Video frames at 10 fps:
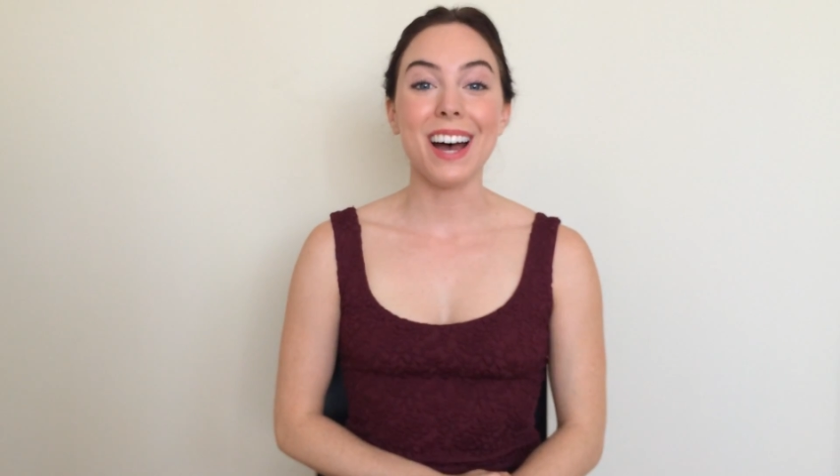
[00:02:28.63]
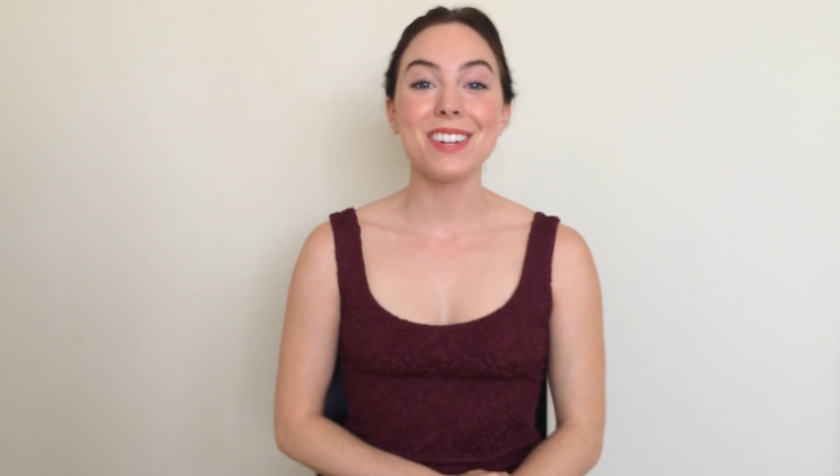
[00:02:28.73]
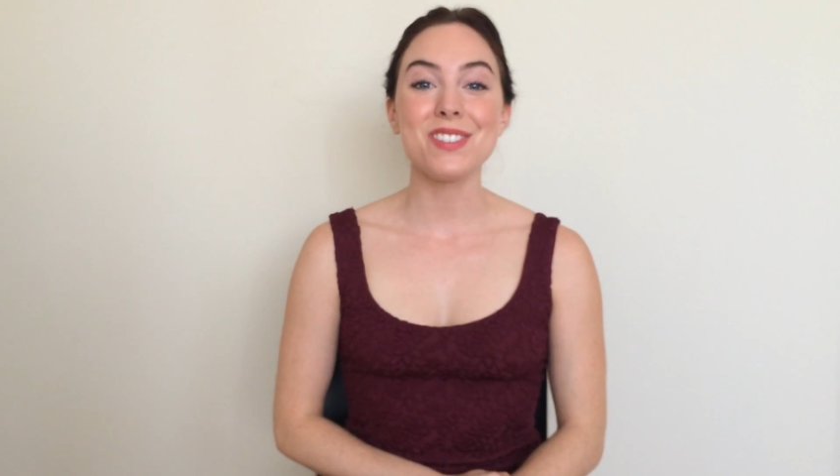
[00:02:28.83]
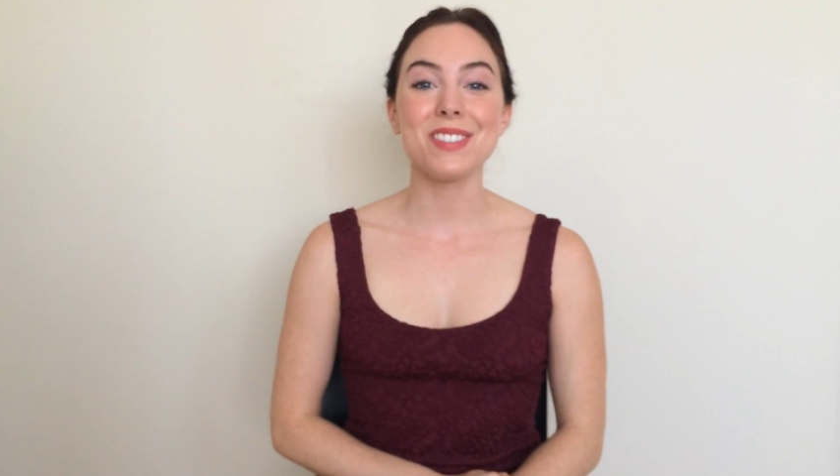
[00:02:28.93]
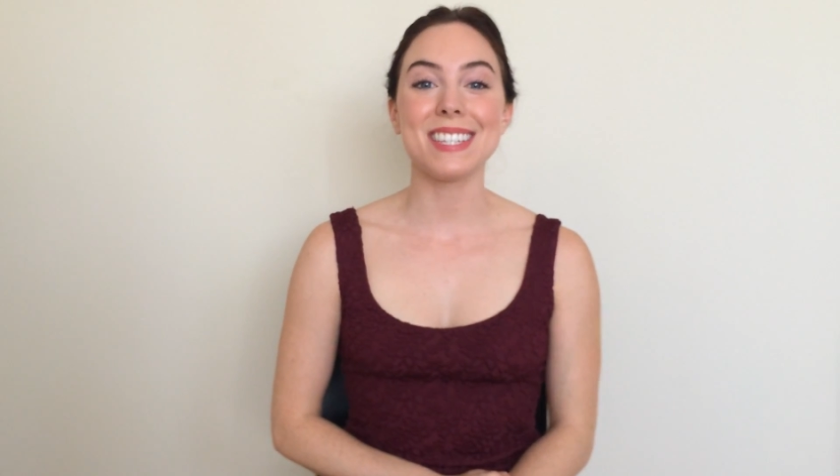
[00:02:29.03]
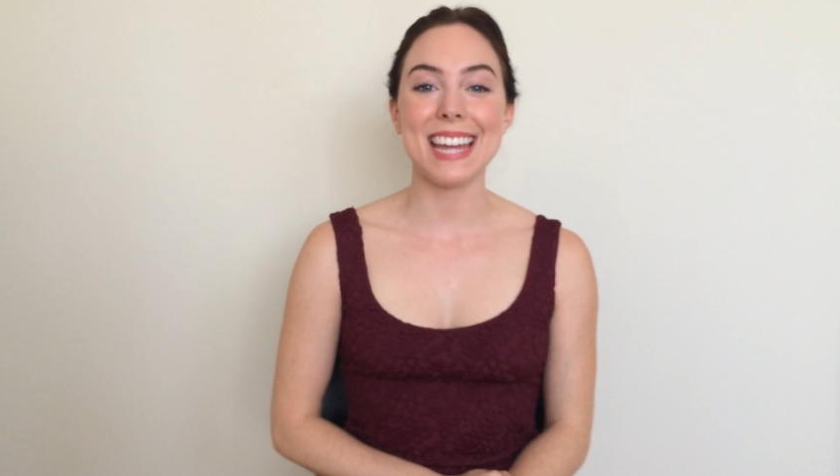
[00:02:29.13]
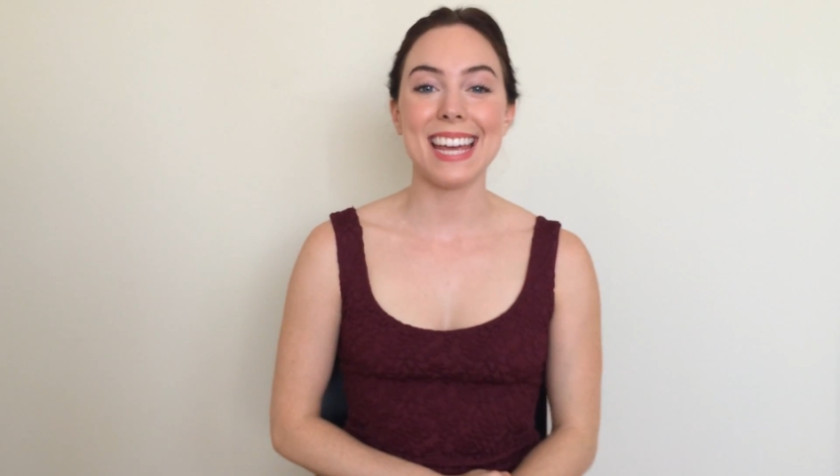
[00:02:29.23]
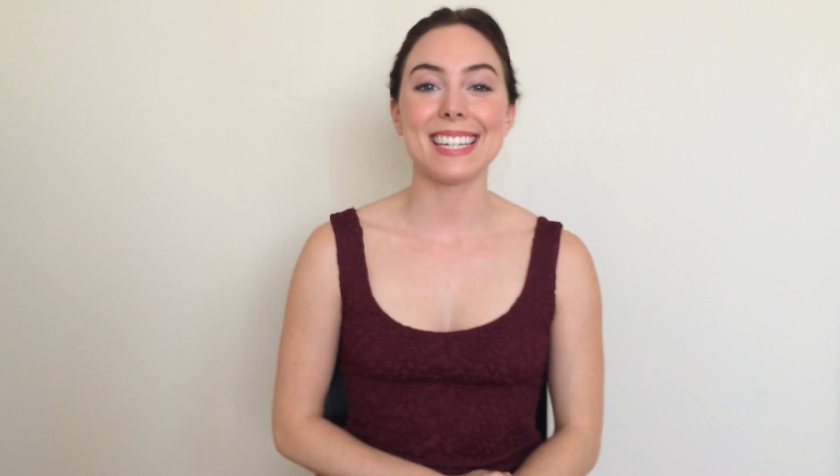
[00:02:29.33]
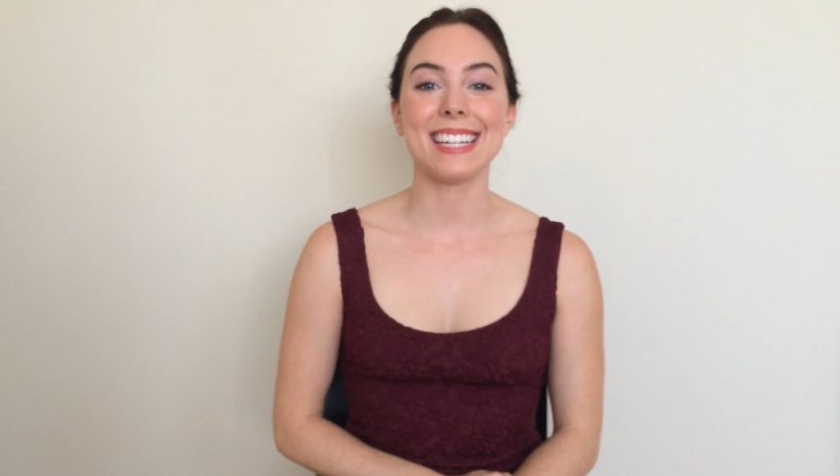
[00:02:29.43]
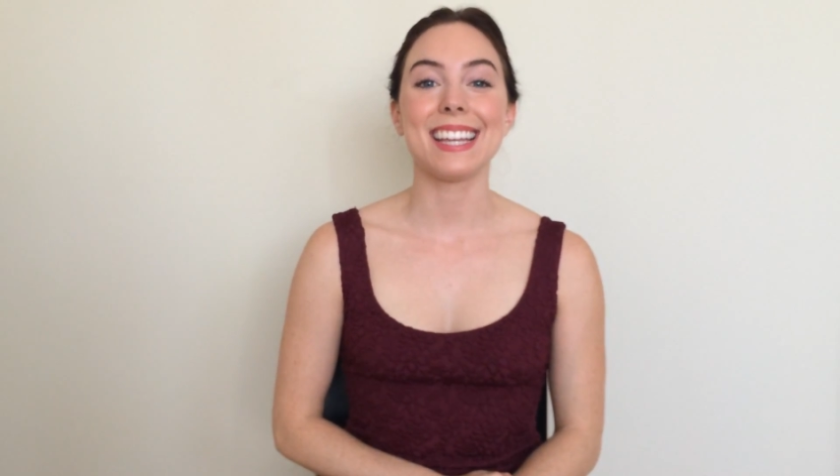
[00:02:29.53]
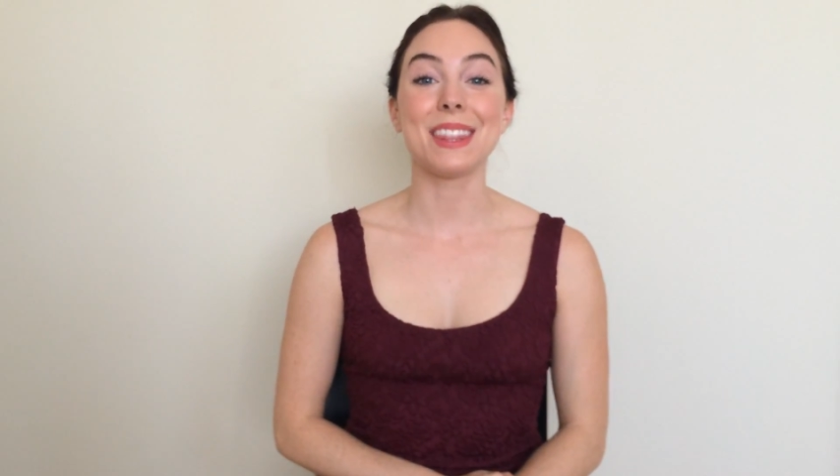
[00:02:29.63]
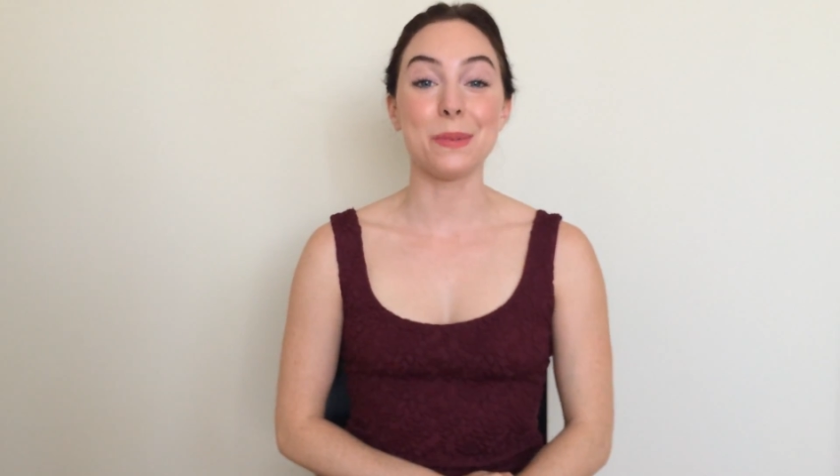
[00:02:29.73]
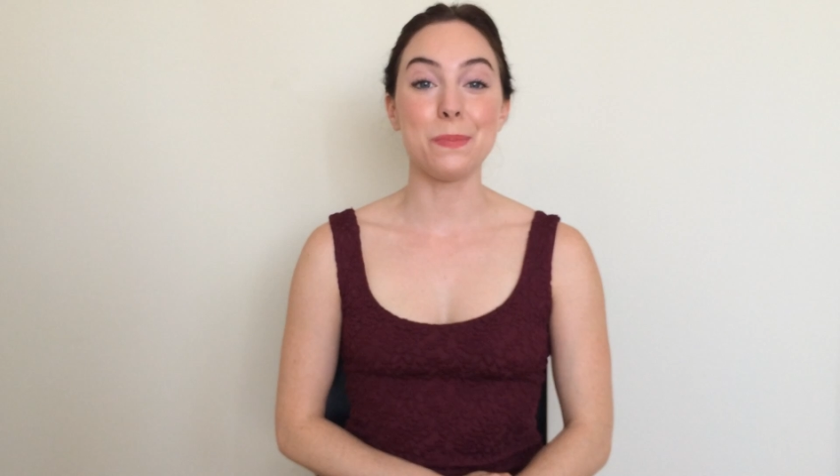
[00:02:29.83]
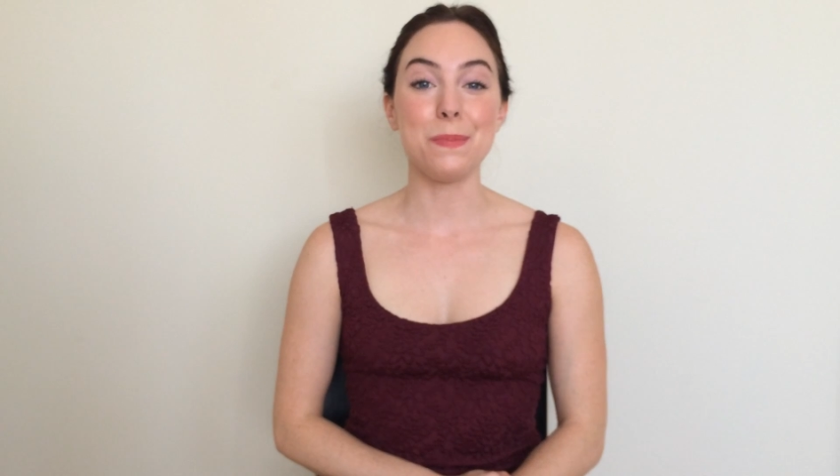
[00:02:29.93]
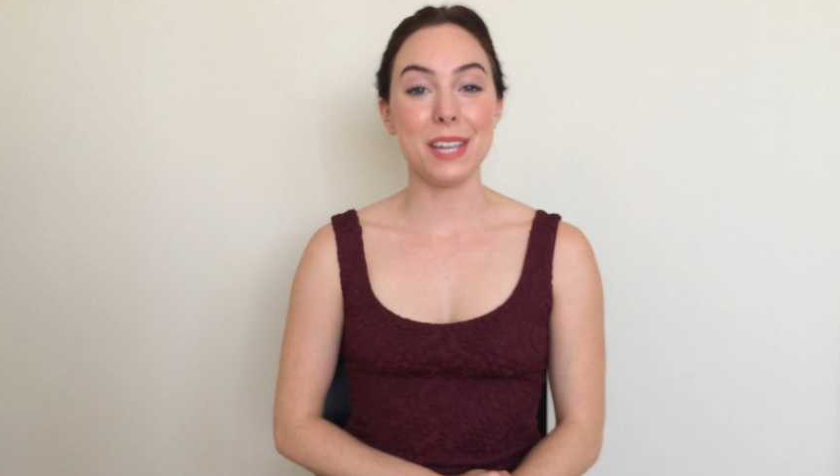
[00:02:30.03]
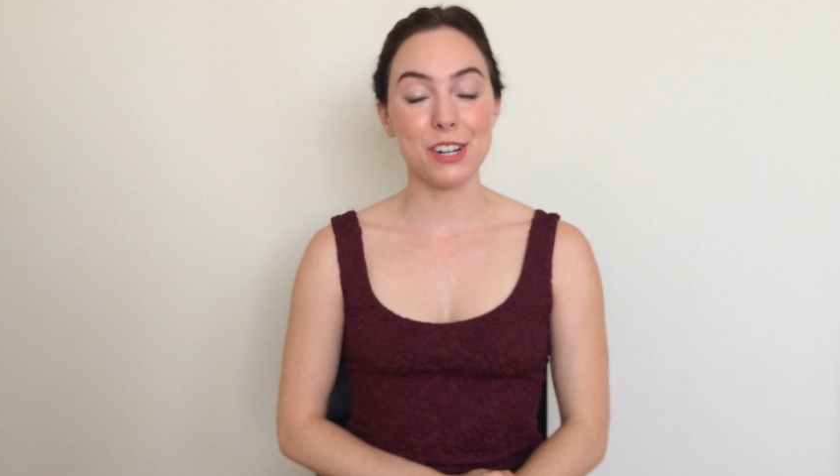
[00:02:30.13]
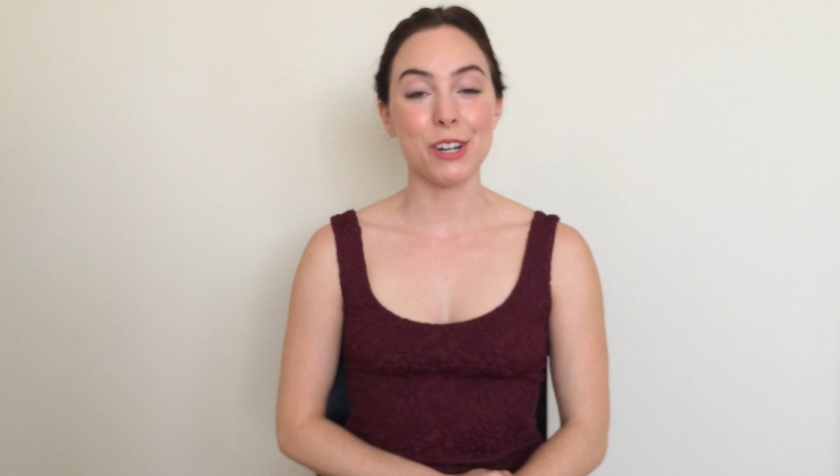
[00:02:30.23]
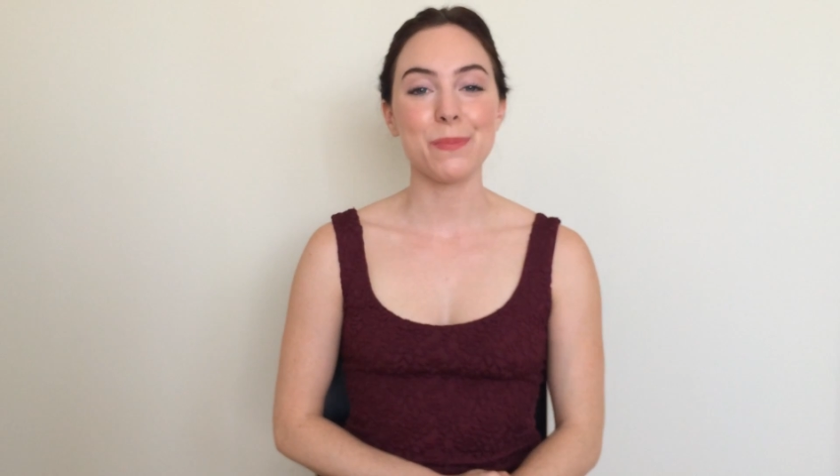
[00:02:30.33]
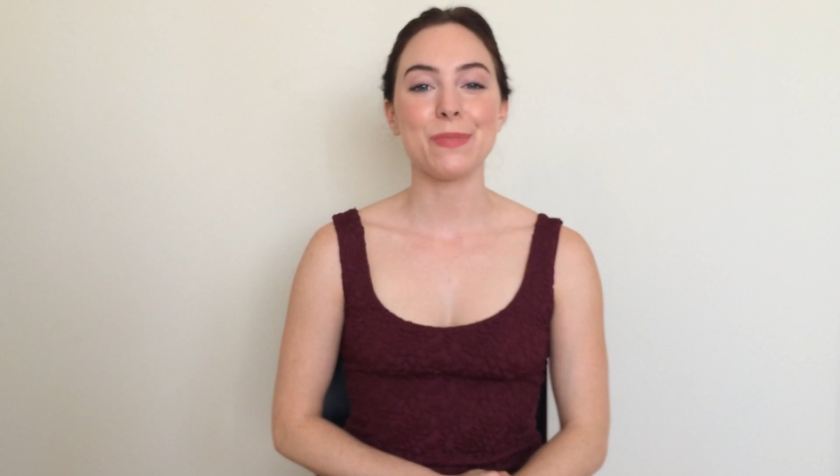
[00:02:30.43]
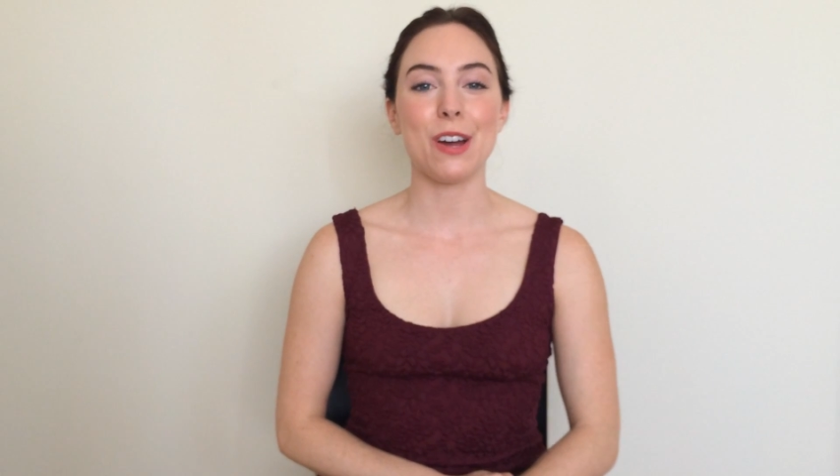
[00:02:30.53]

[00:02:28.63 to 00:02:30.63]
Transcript: understanding the meter.